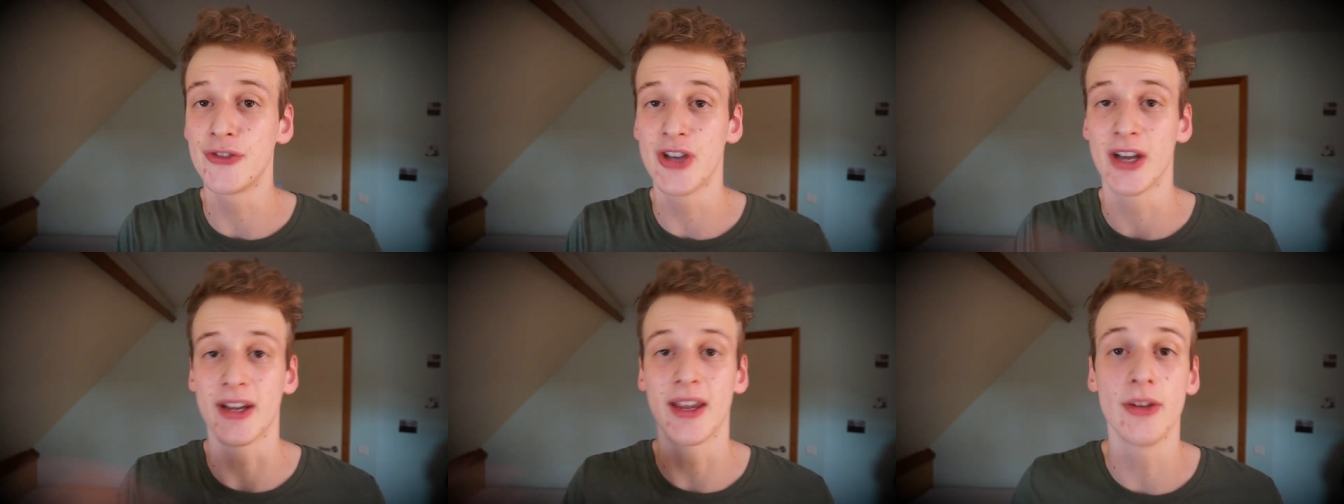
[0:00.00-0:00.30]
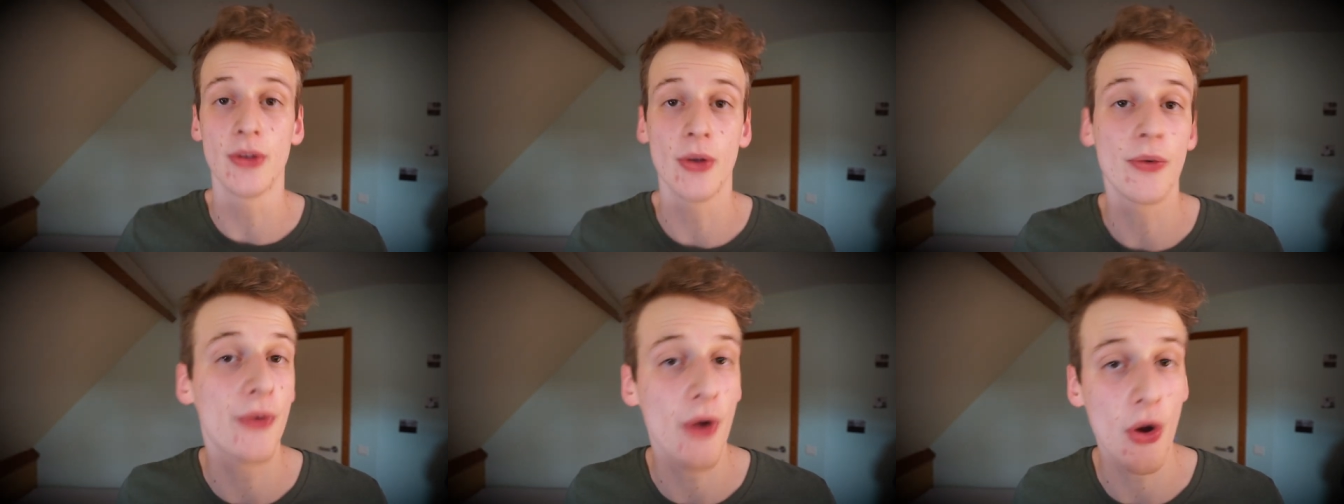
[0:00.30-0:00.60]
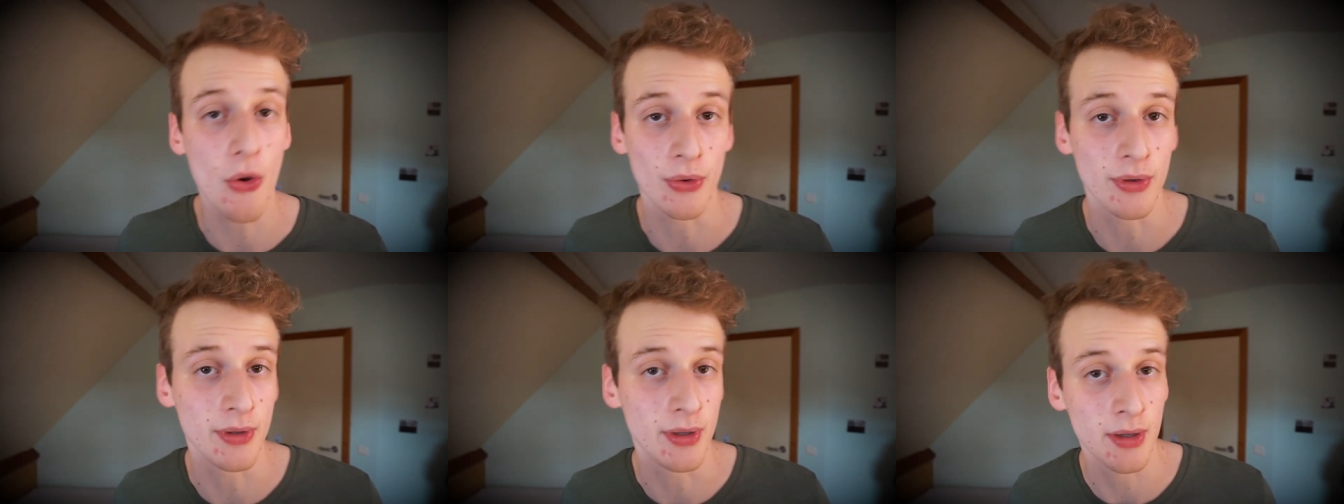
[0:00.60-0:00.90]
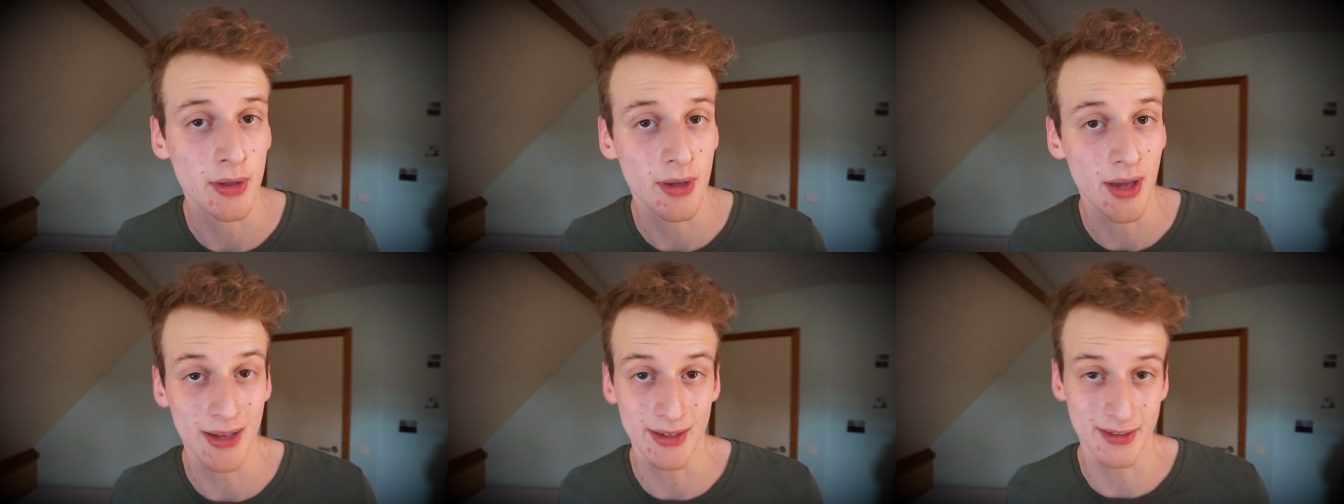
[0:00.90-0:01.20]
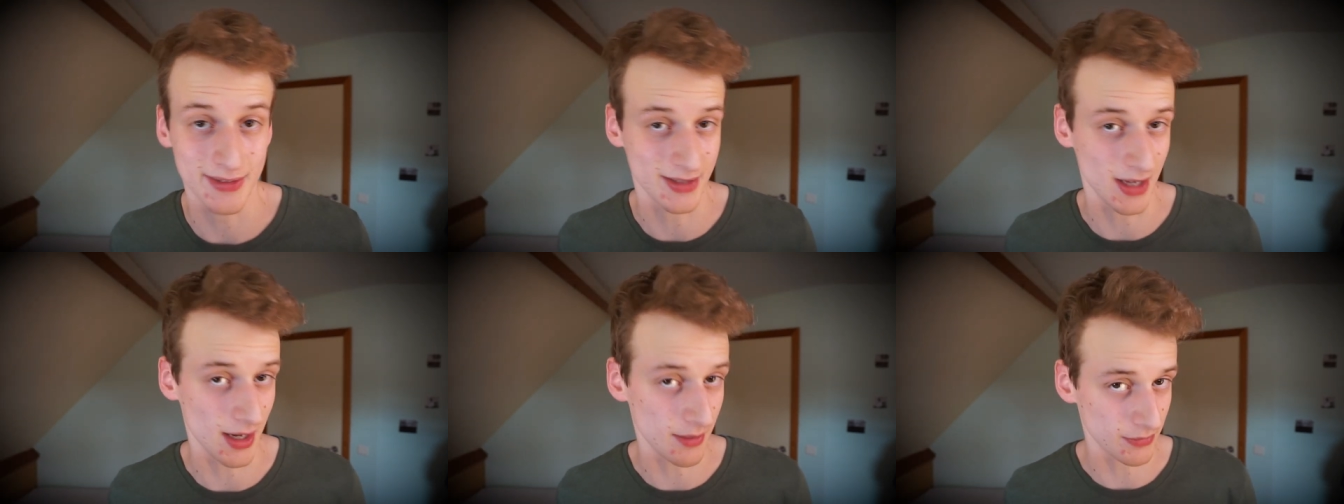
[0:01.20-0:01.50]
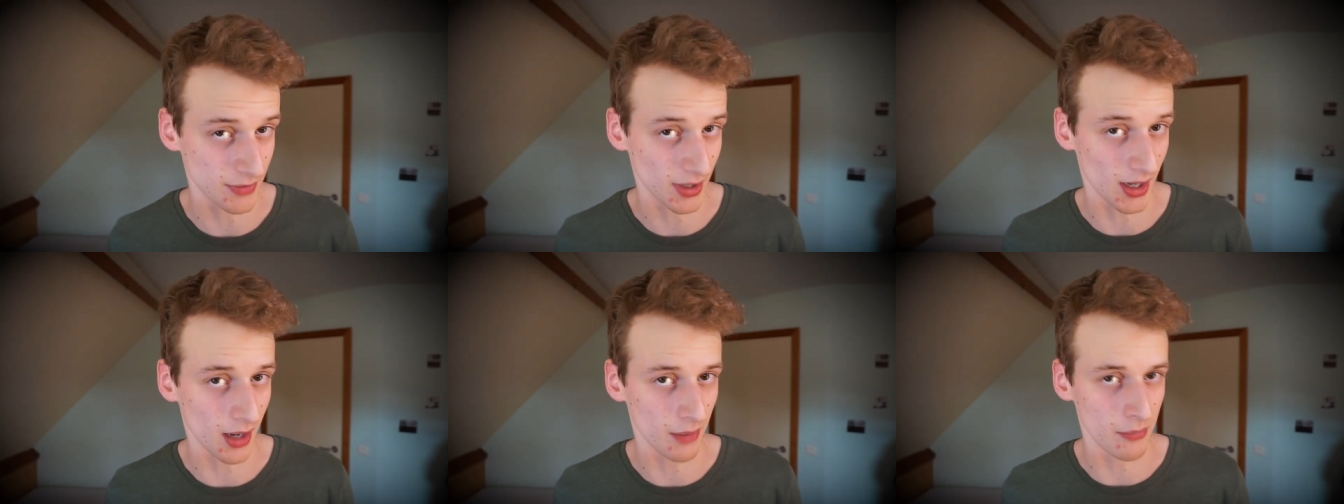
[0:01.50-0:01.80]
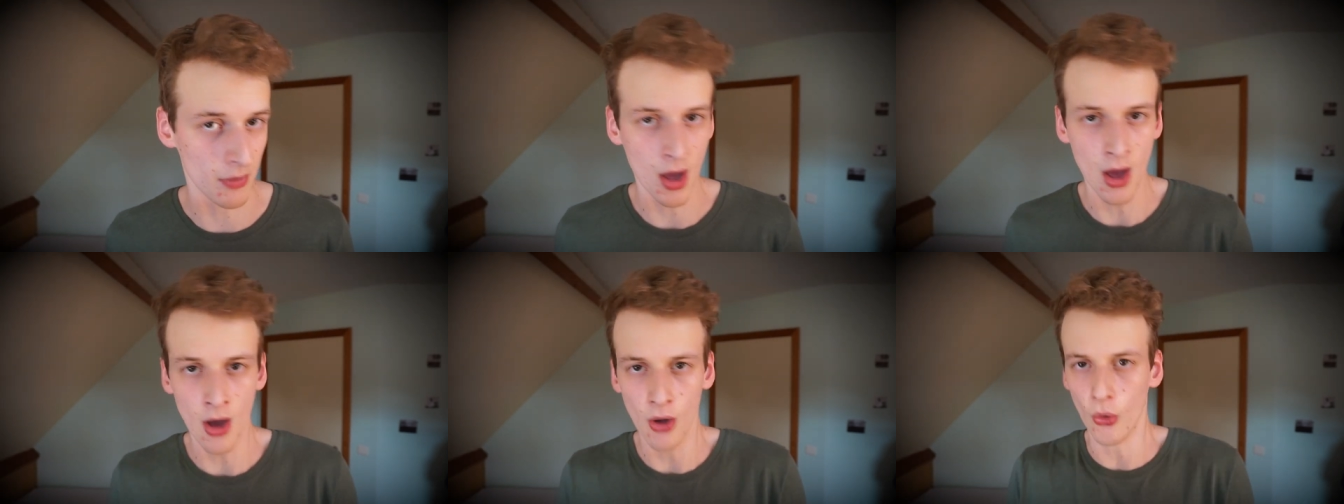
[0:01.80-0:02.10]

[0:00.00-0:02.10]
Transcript: checking your phone at the same time,